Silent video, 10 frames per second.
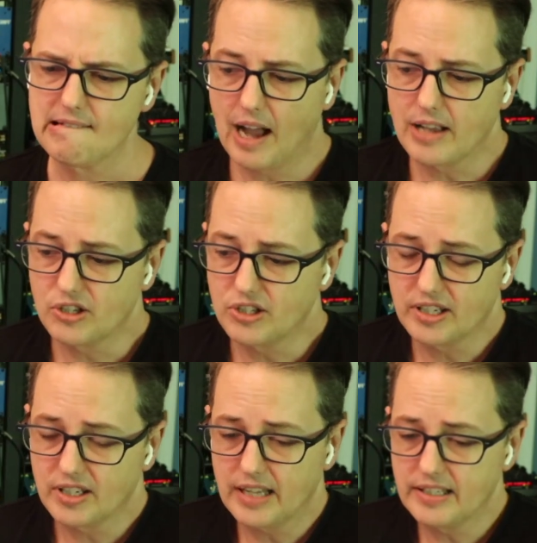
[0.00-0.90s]
I
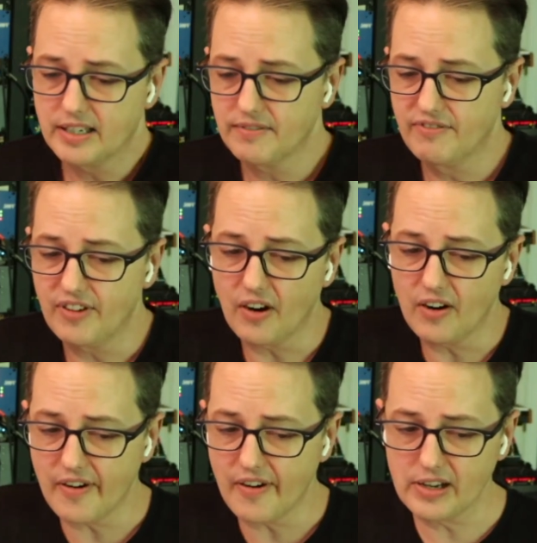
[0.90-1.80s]
did a very,
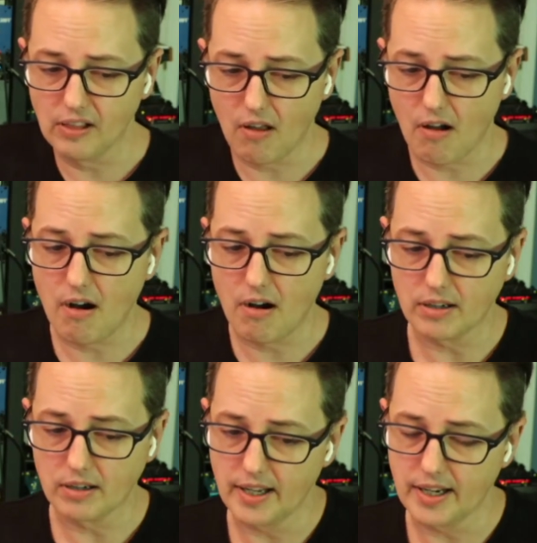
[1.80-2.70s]
very
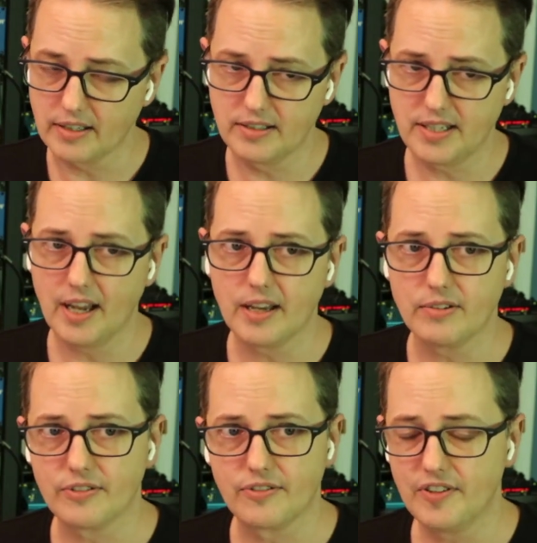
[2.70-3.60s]
long, like 10
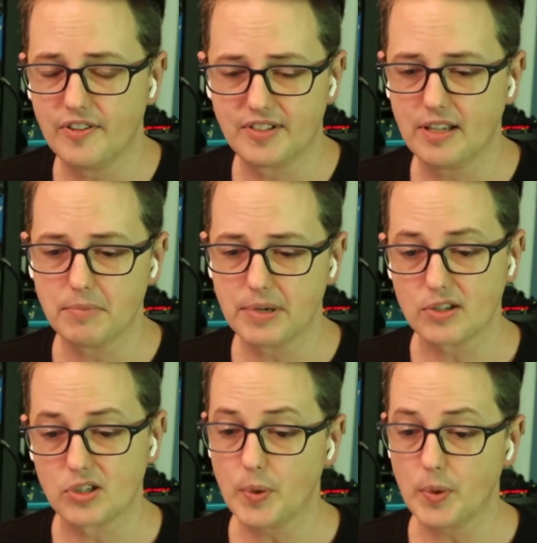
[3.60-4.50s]
or 15
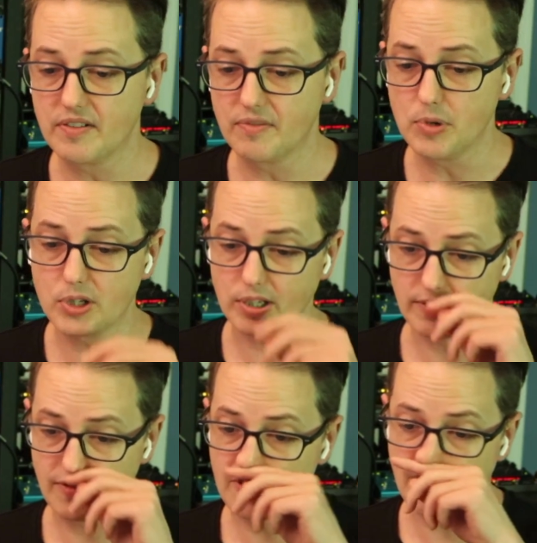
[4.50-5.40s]
minute suite of music
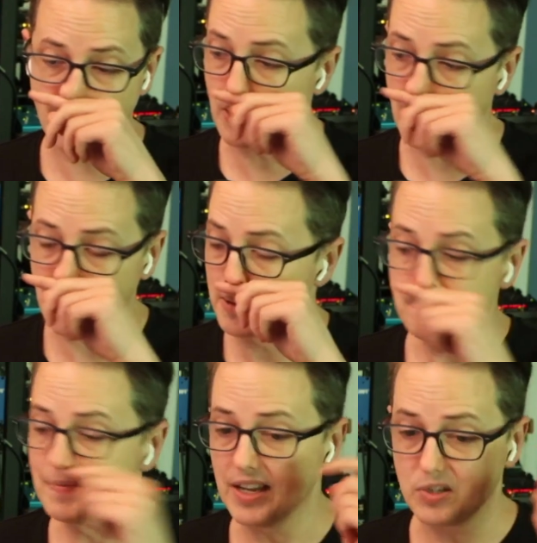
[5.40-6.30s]
for Far Cry
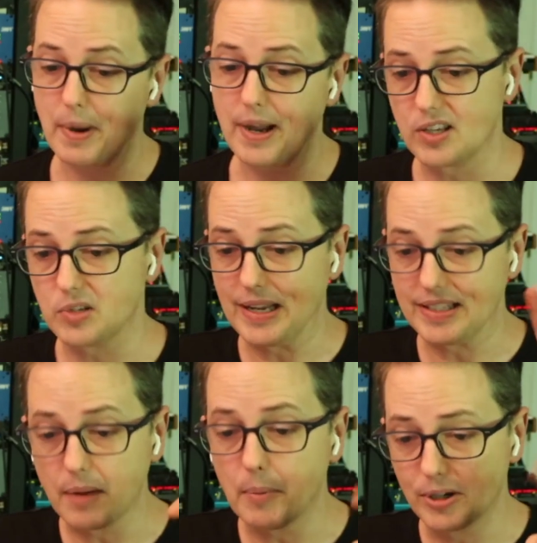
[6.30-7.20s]
as my
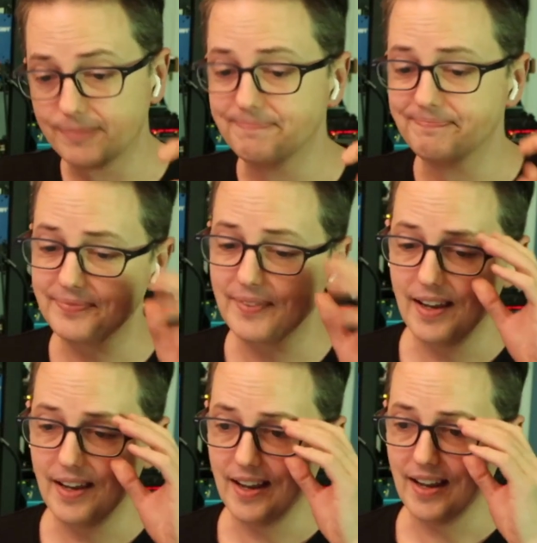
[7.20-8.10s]
demo,
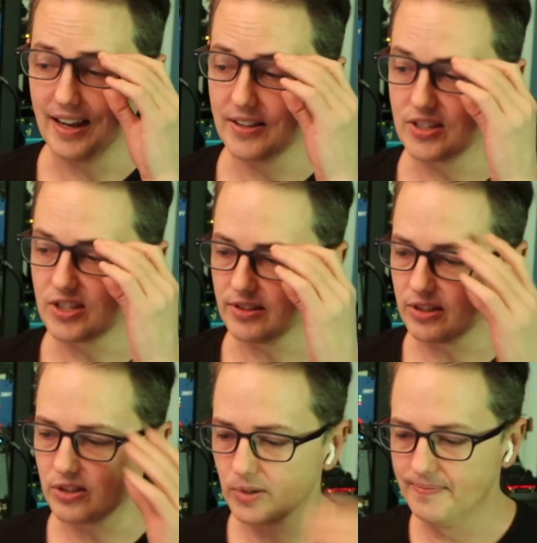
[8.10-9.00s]
and sent
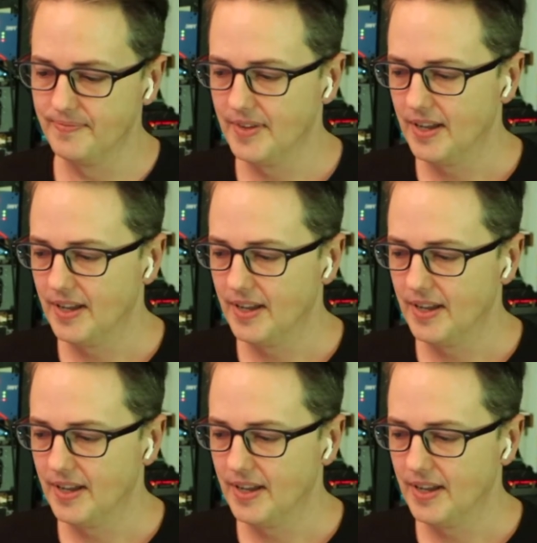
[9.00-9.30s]
it to him.